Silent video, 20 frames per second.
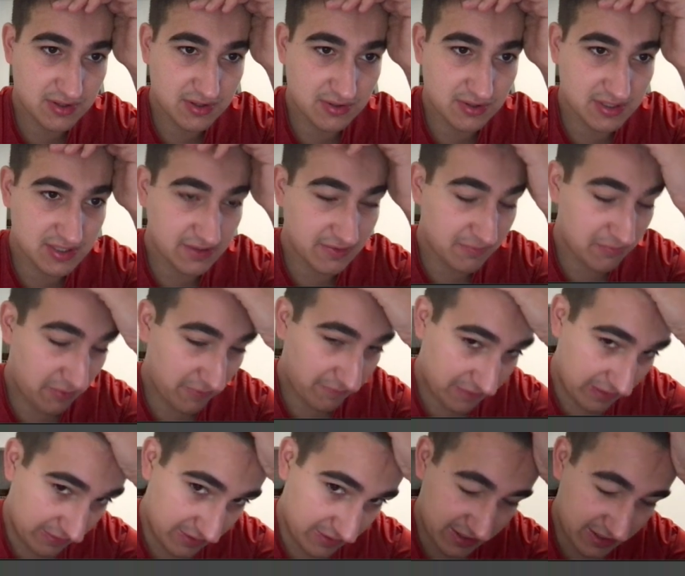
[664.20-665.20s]

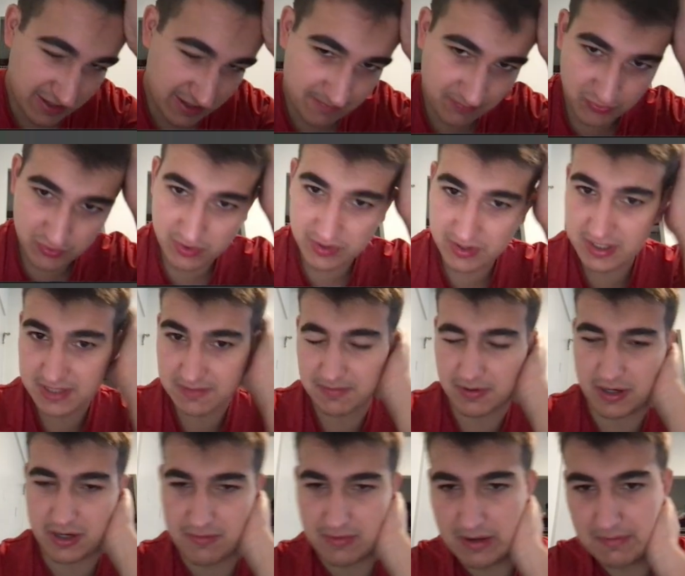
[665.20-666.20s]
37.58. Yeah, doing this
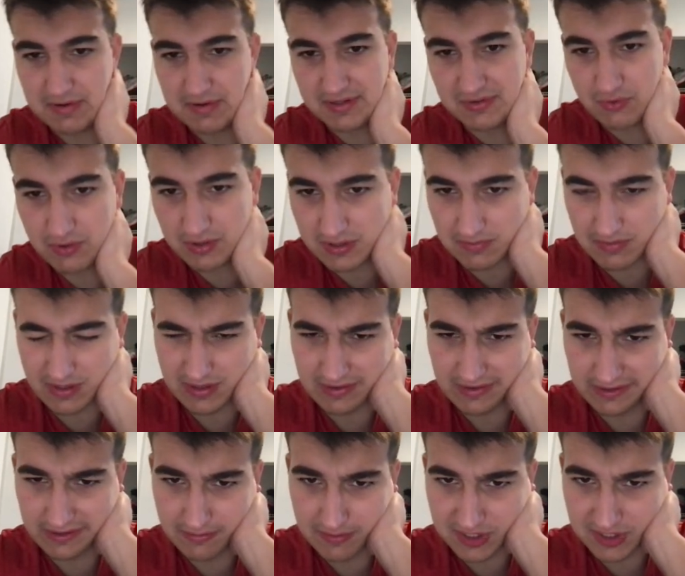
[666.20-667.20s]
bottom up is going to be a
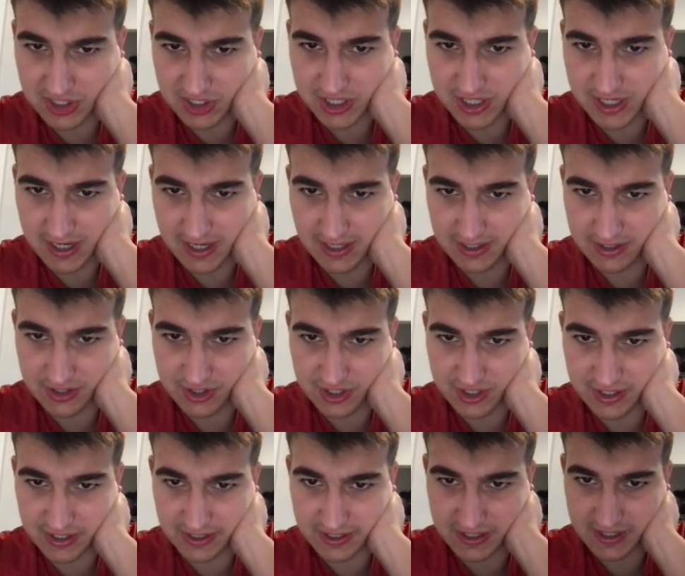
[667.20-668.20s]
little bit challenging.